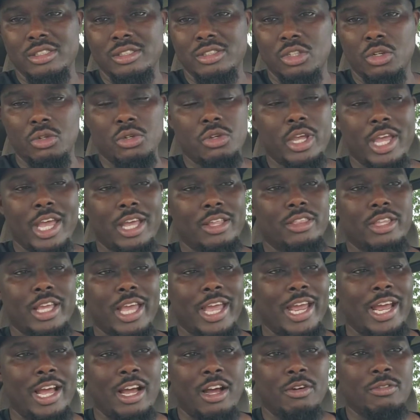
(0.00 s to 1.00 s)
So you have to
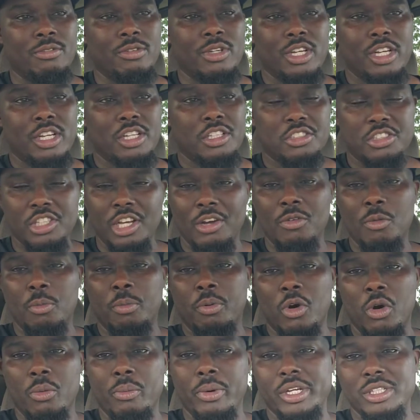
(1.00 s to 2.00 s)
have several
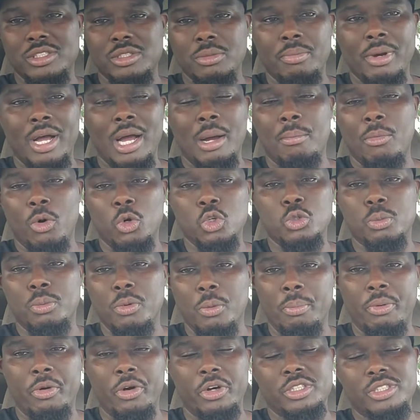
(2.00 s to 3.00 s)
permits to buy
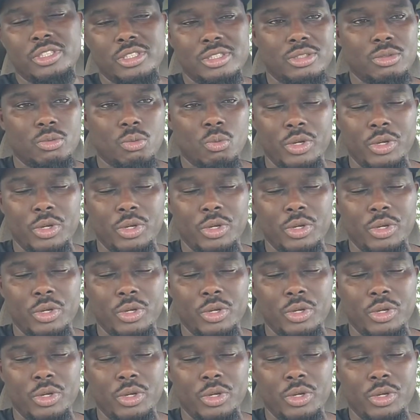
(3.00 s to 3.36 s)
multiple purchases.